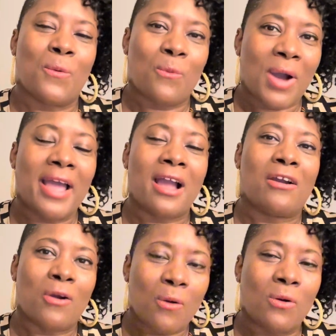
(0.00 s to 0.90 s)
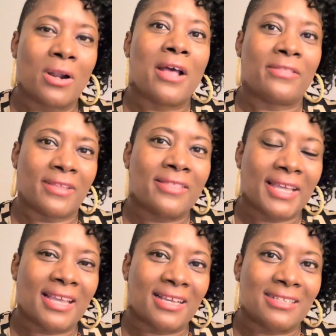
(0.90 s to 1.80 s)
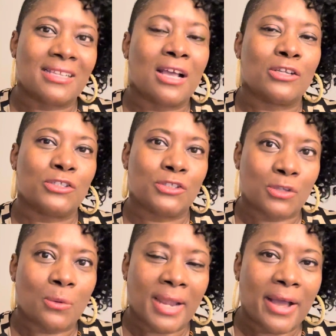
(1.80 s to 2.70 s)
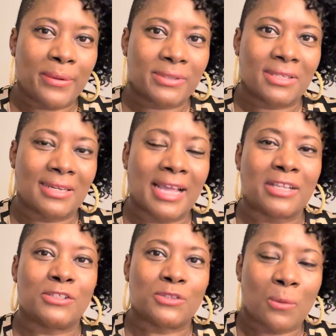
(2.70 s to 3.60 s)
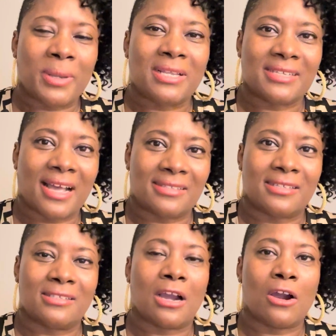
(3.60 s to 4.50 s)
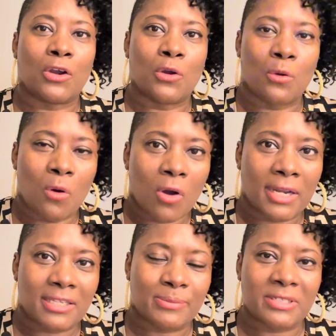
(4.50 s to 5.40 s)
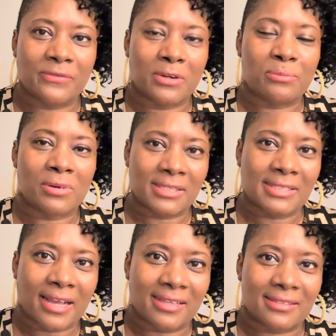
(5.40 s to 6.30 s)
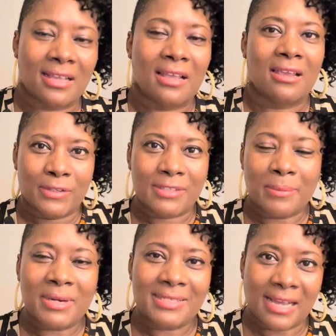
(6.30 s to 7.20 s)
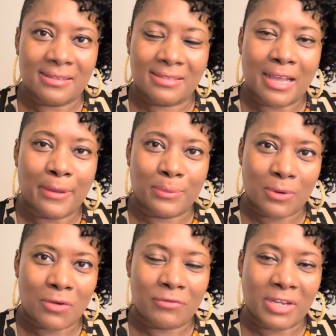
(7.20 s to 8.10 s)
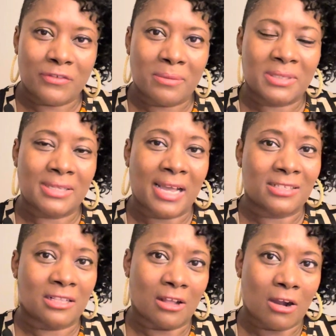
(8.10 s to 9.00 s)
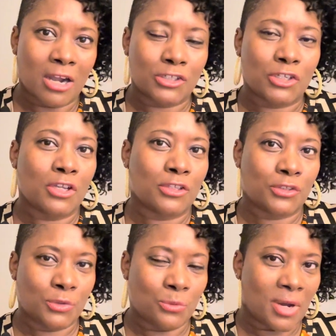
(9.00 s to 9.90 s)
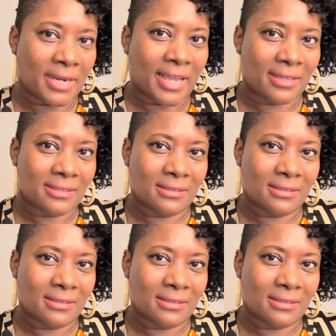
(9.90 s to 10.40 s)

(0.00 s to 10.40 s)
Why are all the things sold out? Like so many sizes are gone, especially for the plus size. Some of the sizes I bought range from a size large to 1X.